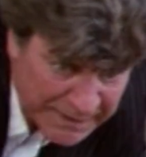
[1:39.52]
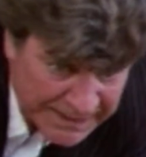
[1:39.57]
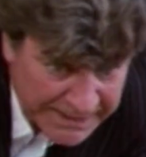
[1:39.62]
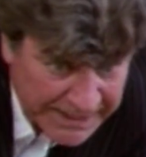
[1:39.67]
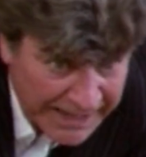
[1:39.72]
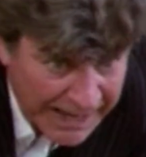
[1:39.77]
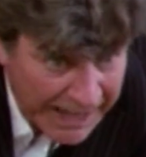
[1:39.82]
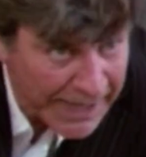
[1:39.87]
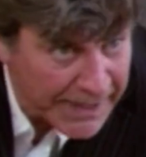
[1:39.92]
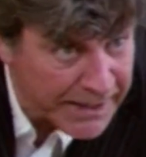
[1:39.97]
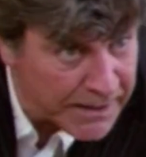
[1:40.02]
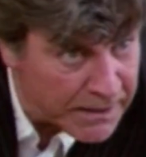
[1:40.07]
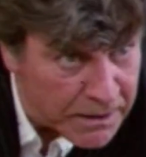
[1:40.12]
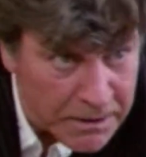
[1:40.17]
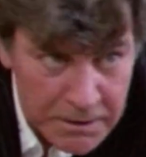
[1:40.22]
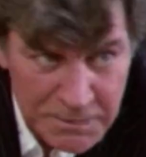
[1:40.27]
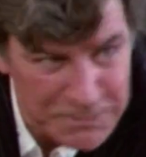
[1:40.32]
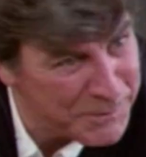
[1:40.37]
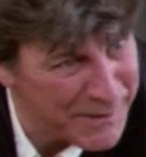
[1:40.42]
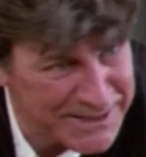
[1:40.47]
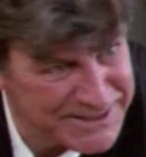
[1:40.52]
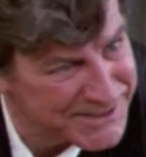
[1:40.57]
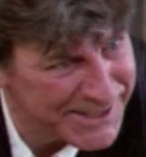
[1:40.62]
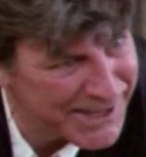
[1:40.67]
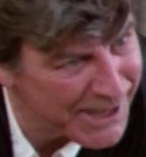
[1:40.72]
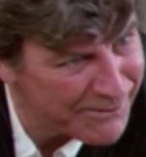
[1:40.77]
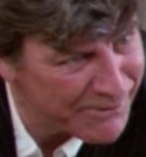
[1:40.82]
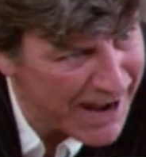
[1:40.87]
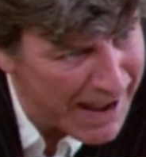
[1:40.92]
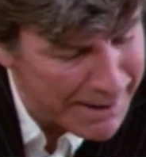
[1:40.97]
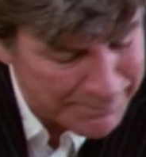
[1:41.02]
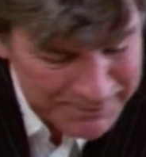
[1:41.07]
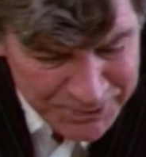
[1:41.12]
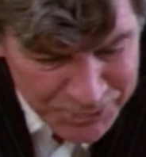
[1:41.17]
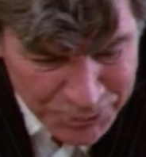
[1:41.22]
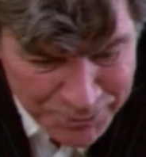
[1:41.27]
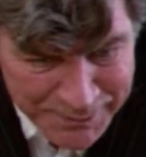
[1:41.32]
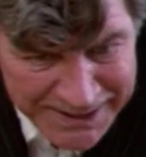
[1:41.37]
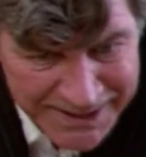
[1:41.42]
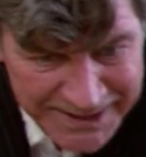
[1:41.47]
Billy Clyde. It's the best thing ever happened
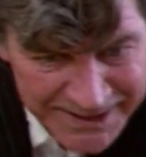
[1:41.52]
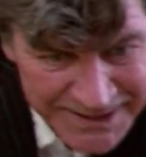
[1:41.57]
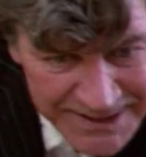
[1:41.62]
to me.